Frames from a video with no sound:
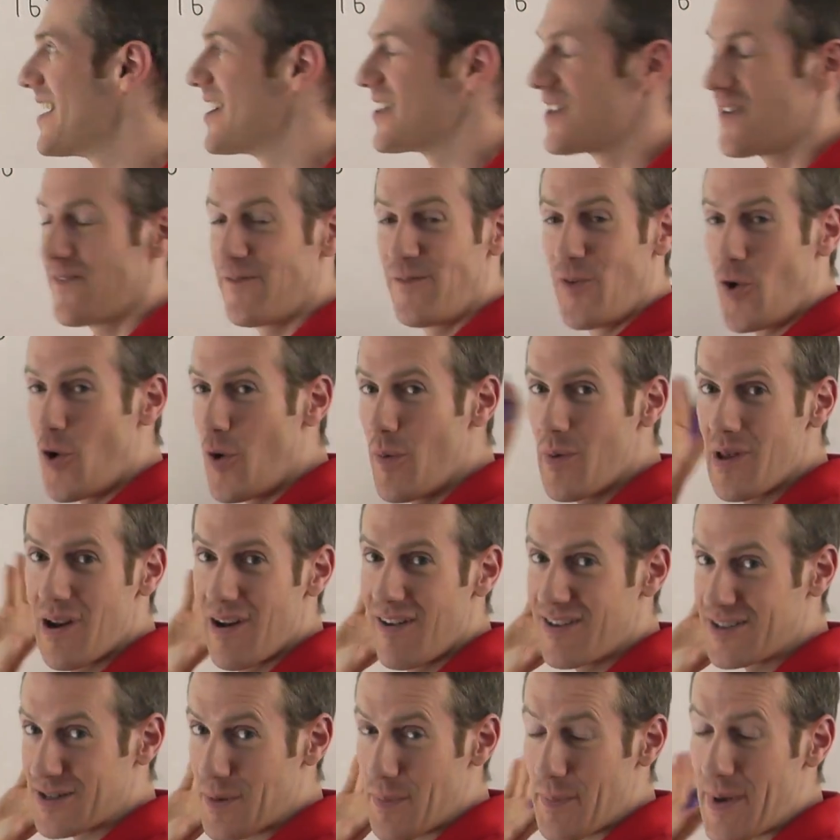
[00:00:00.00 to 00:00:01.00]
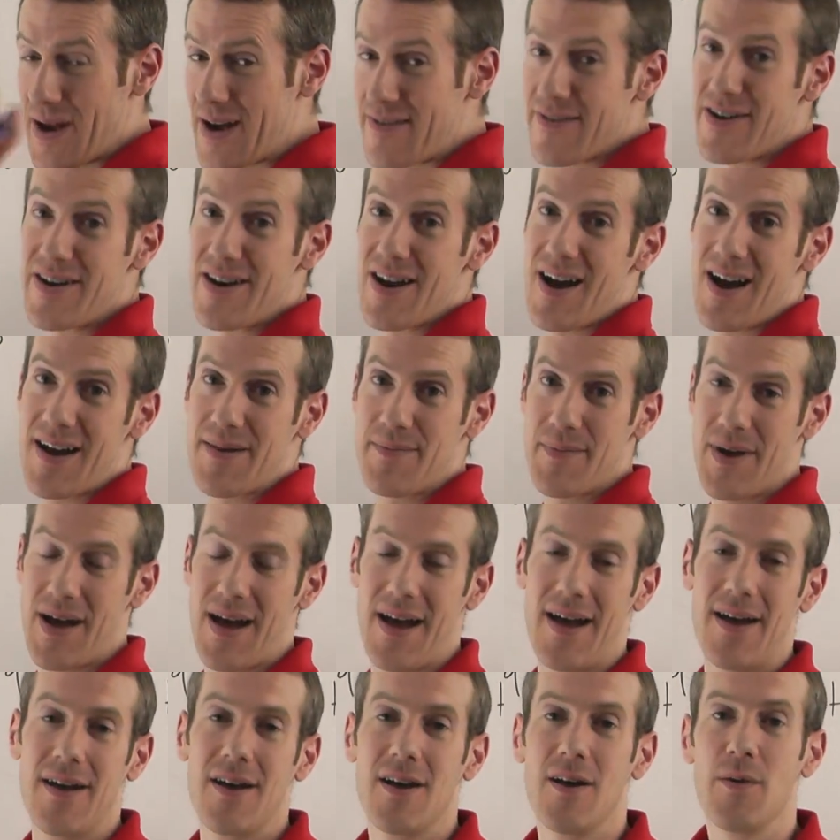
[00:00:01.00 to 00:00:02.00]
The formula is a bit of a
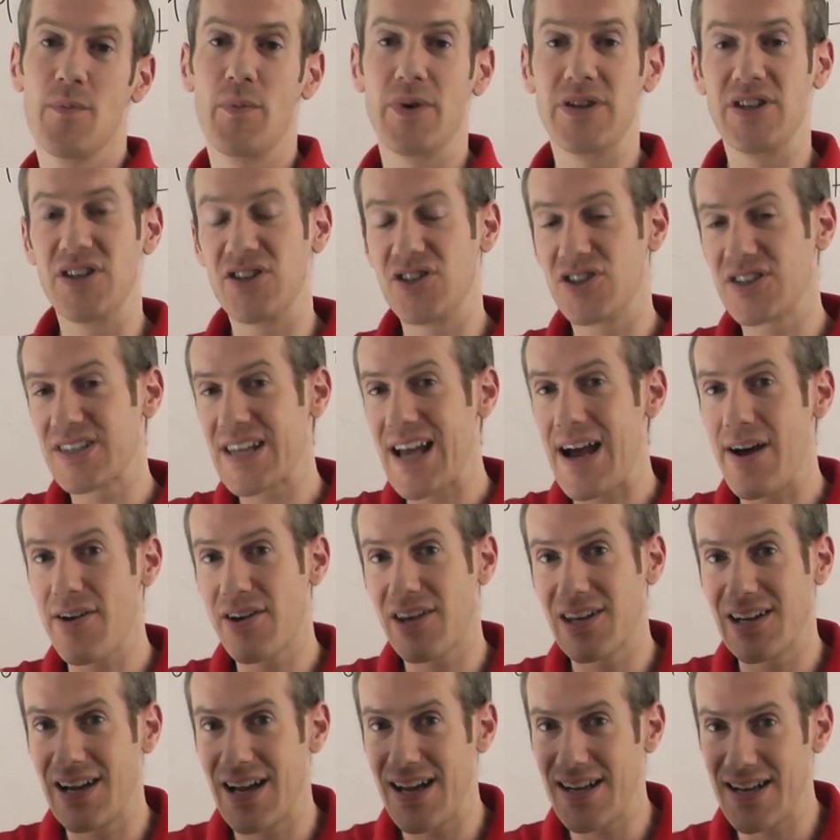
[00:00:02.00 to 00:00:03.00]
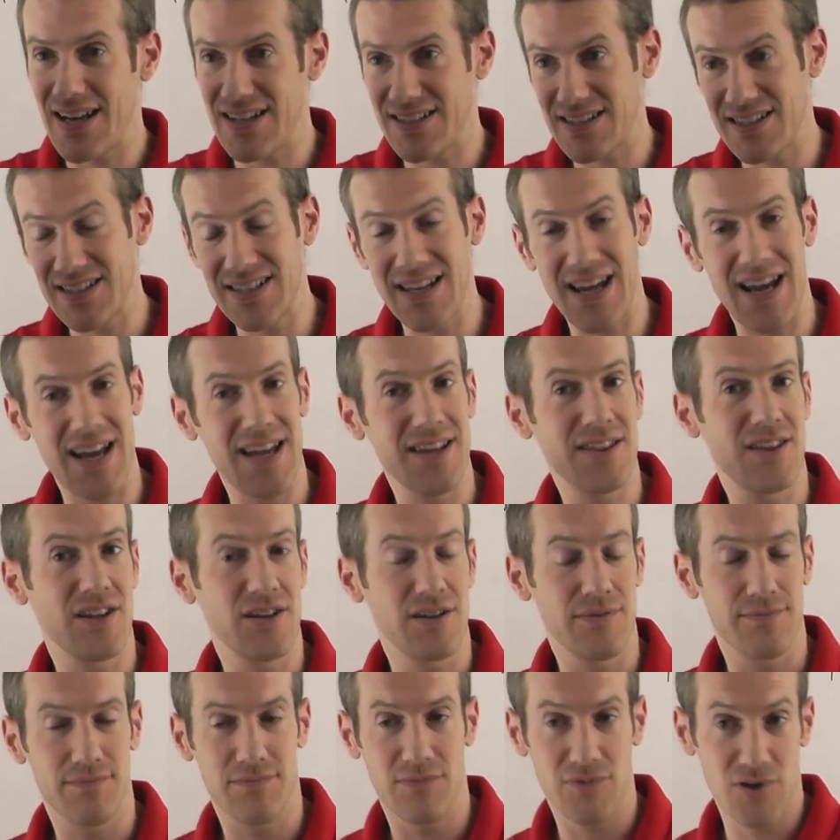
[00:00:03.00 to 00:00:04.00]
nightmare, but you just calculate, as I say,
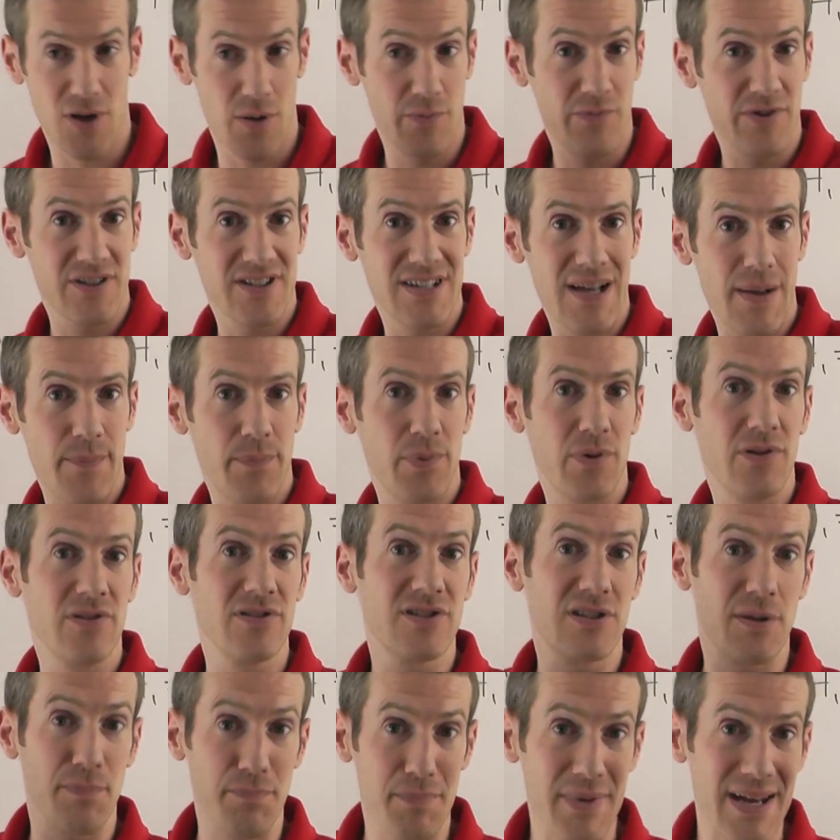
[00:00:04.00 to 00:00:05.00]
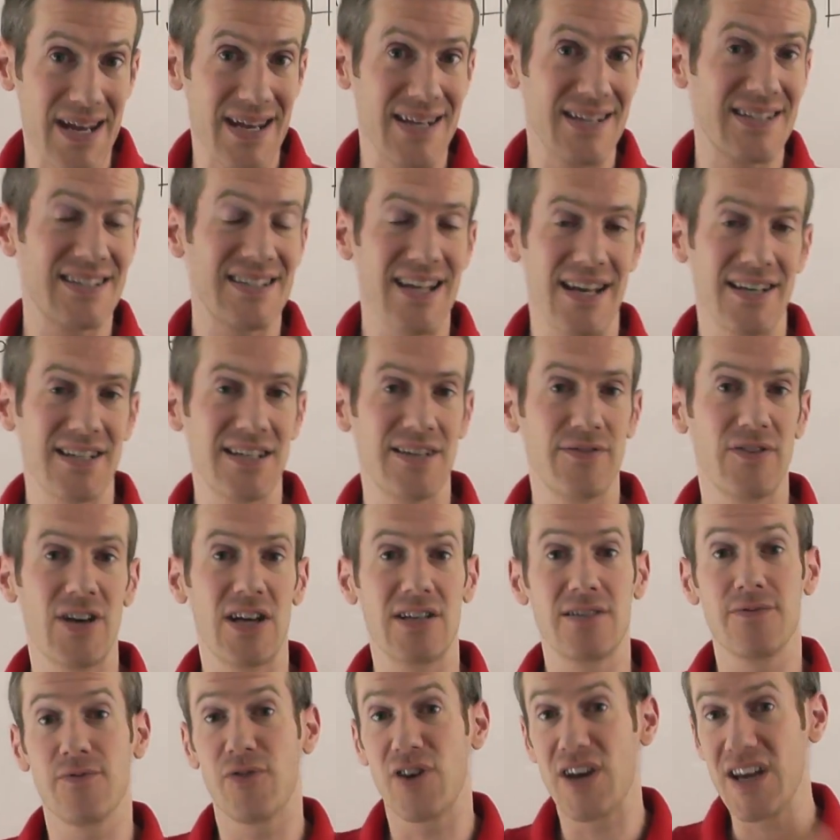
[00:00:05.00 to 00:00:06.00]
the number of samples, the mean and standard
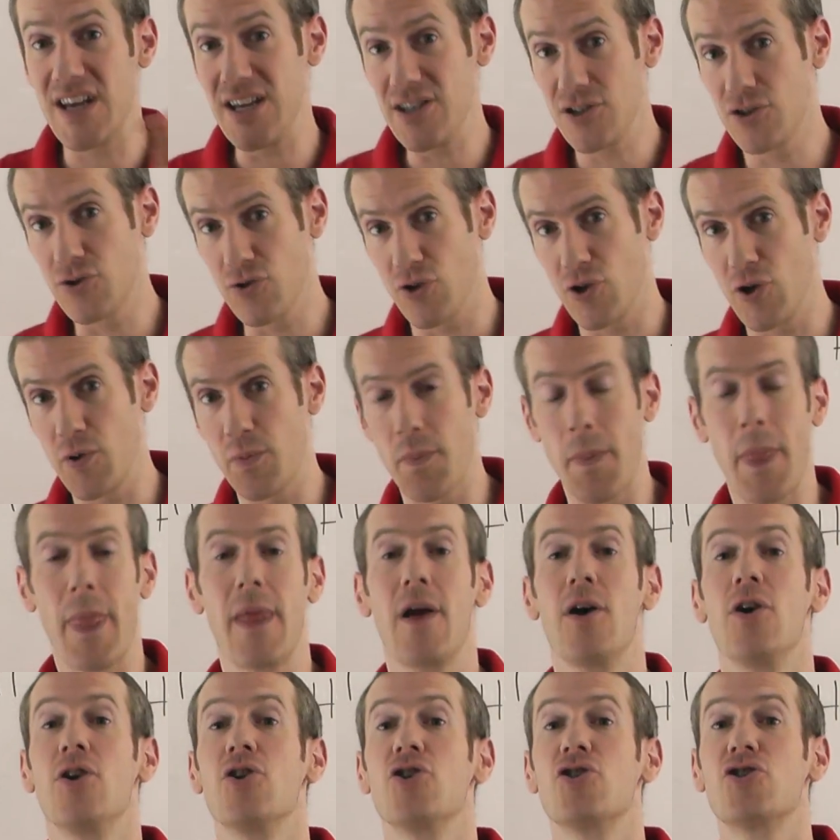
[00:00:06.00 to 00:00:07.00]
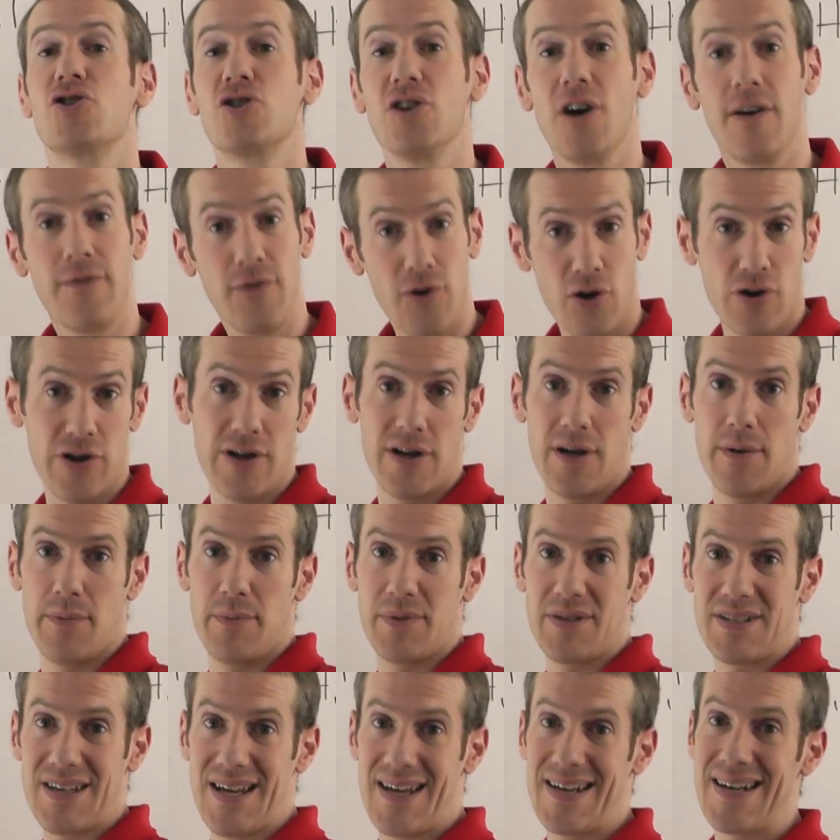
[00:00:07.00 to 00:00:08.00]
deviation for each group, shove all the
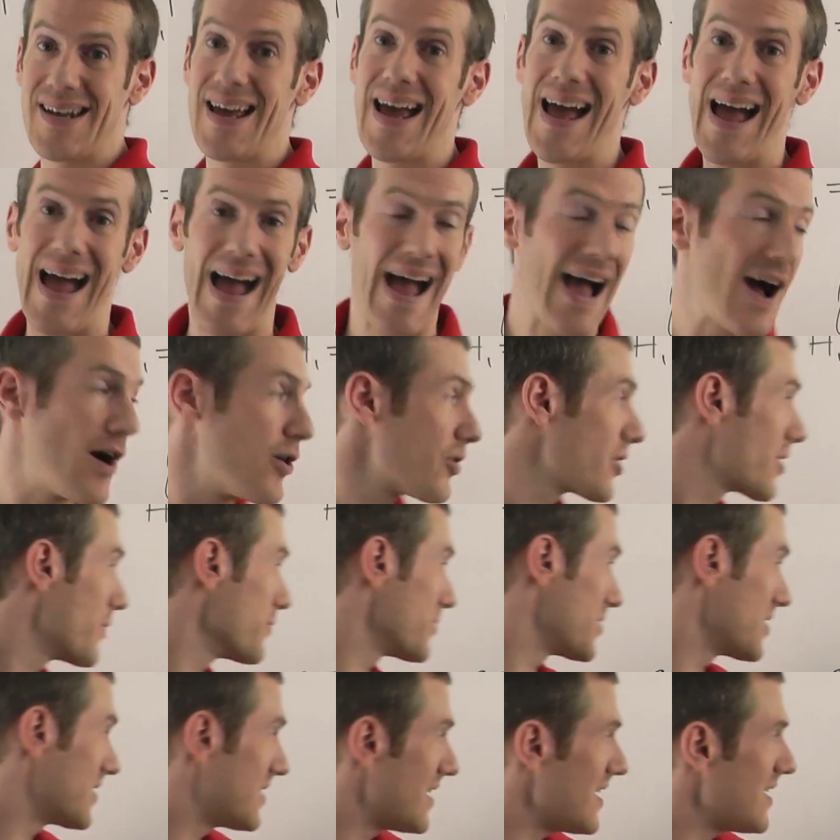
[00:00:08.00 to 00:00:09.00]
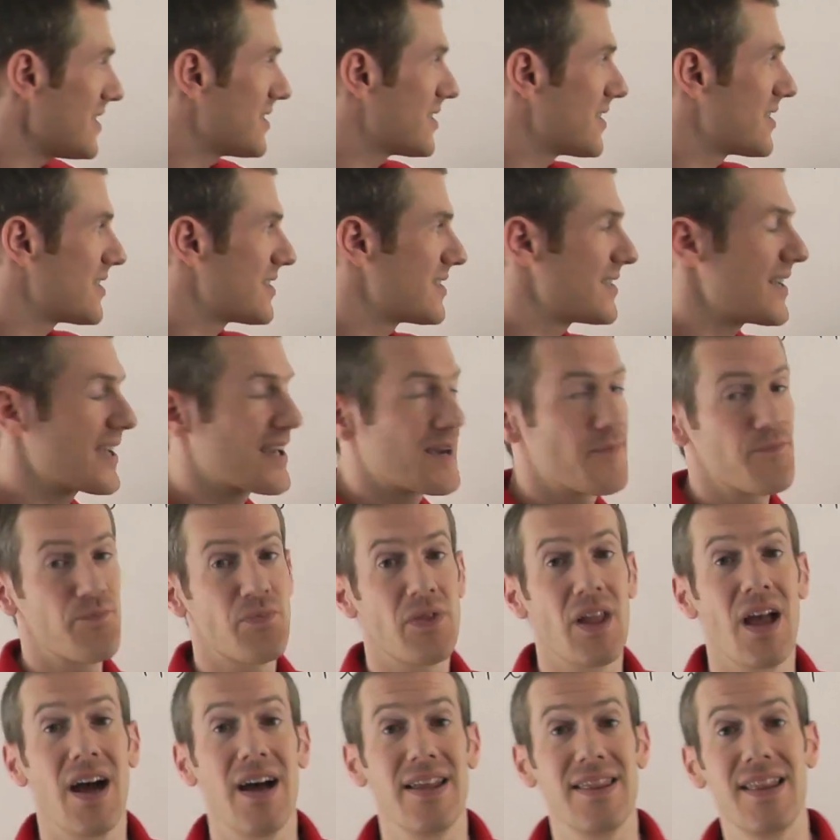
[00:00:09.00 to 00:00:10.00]
numbers in, out comes your t-statistic,
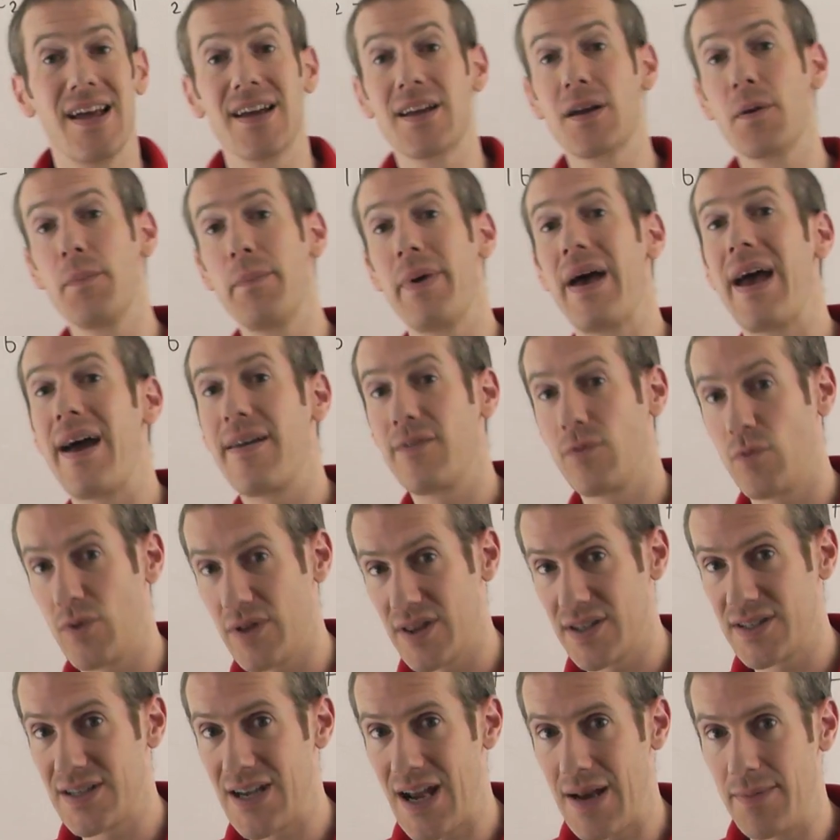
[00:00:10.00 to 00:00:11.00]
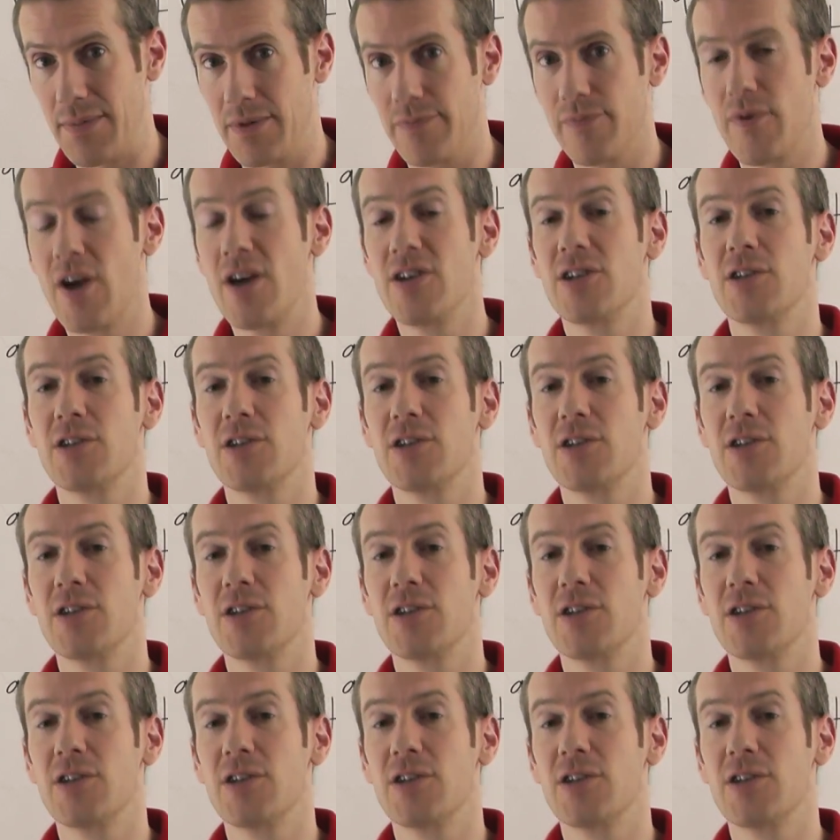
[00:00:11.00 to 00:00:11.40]
and then compare it with the table.